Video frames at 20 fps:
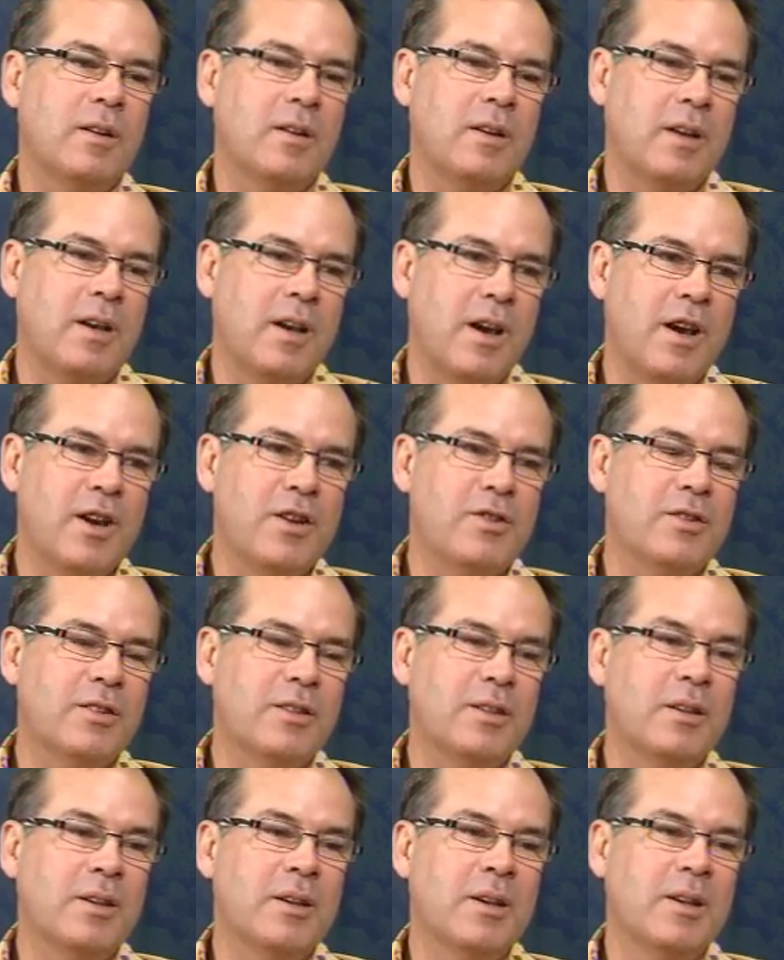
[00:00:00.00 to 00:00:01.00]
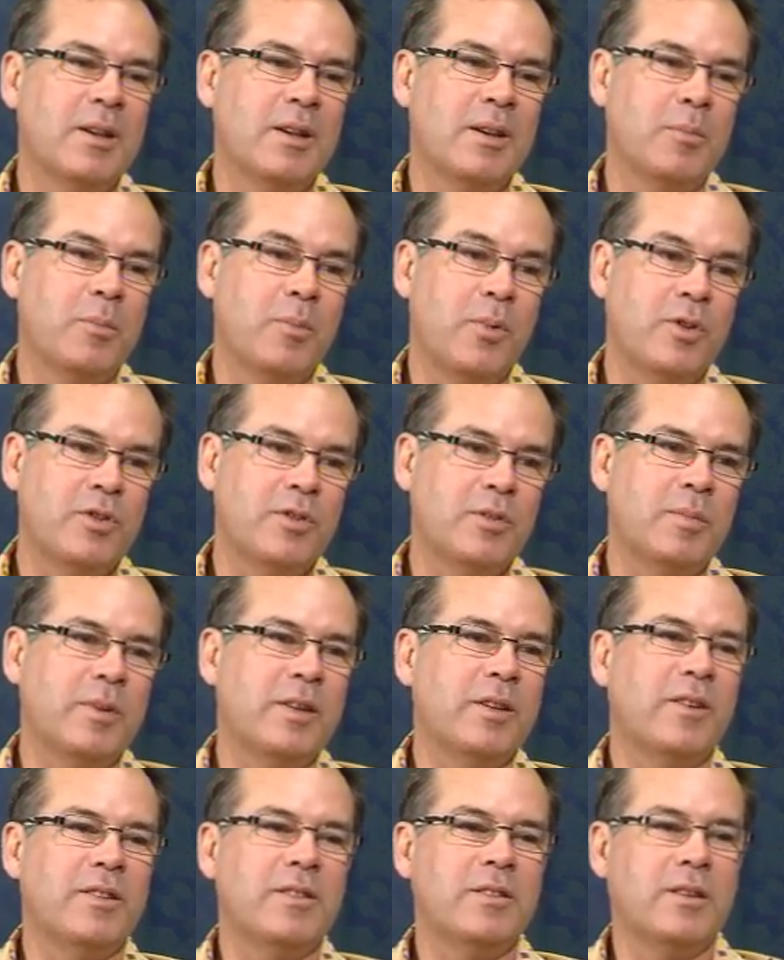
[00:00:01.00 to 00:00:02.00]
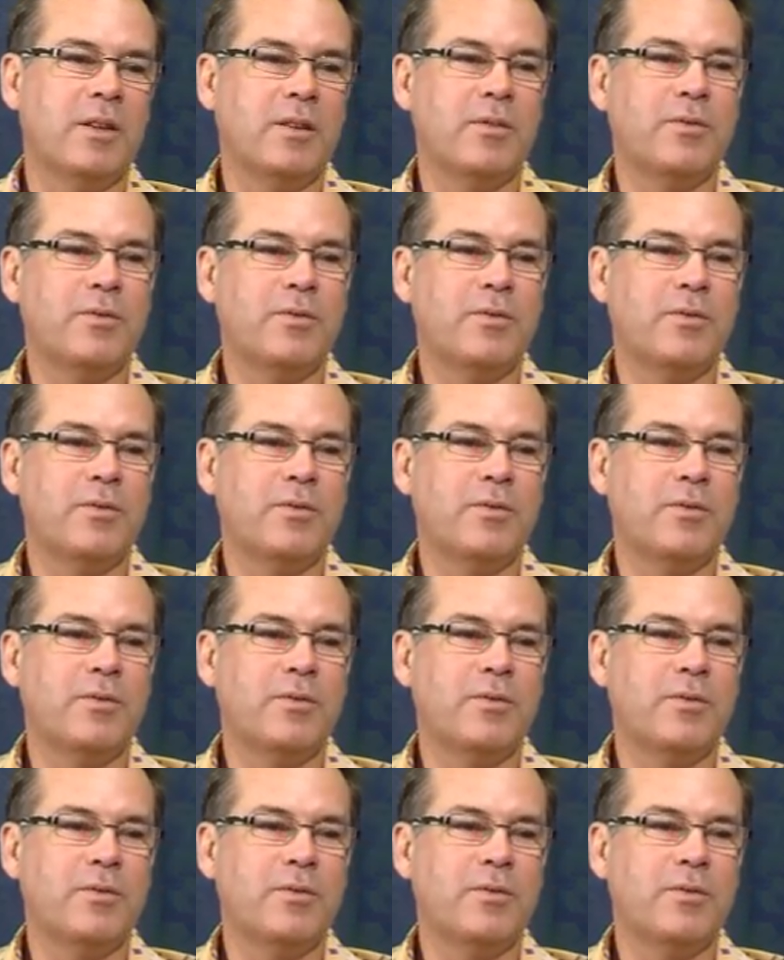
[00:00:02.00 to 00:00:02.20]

occasionally, possibly I'd say